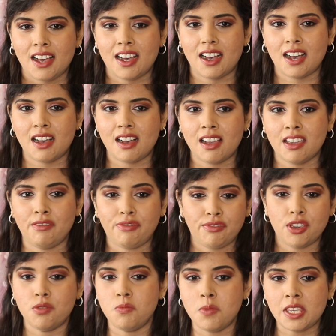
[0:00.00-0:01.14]
Uh, if
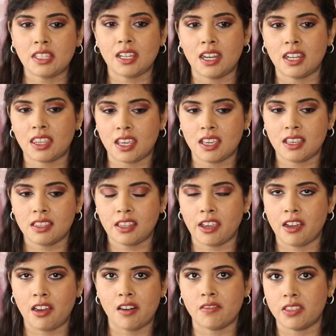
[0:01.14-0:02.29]
you missed anything, they
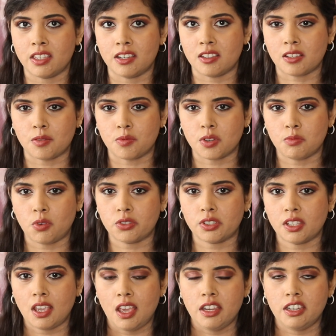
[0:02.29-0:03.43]
are in the description box.
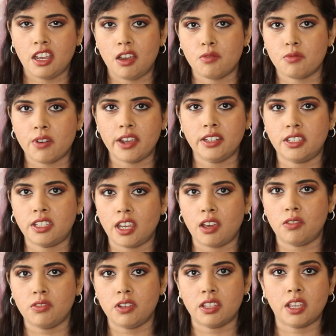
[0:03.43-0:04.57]
Now write
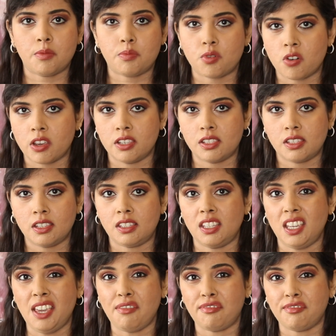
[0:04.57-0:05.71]
down their prices
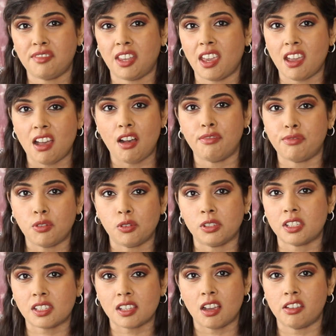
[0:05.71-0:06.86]
if they are
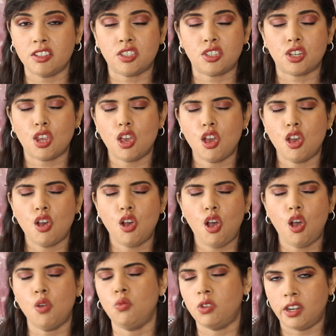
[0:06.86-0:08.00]
full-sized
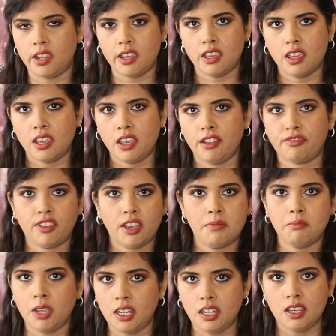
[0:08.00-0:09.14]
only. If they're
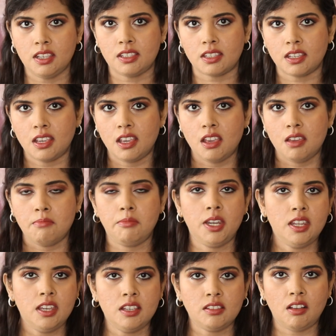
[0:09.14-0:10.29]
minis,
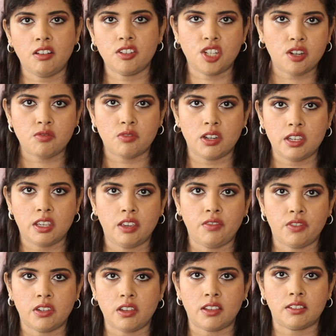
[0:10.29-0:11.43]
minis are generally
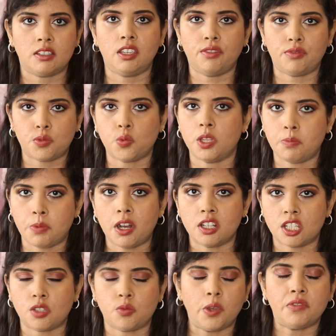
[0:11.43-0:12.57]
given as gifts with
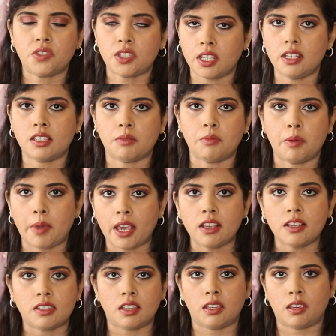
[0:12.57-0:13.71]
purchase. We've seen some
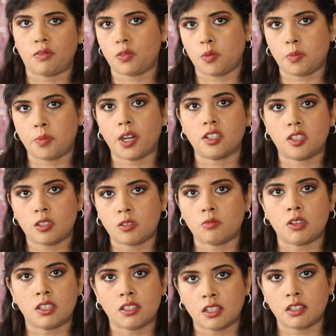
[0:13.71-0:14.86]
amazing gifts with purchase
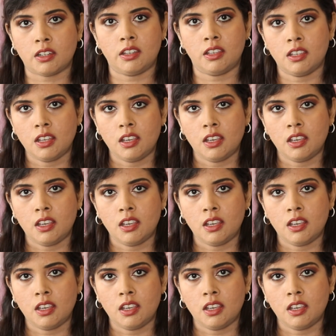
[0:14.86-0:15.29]
recently.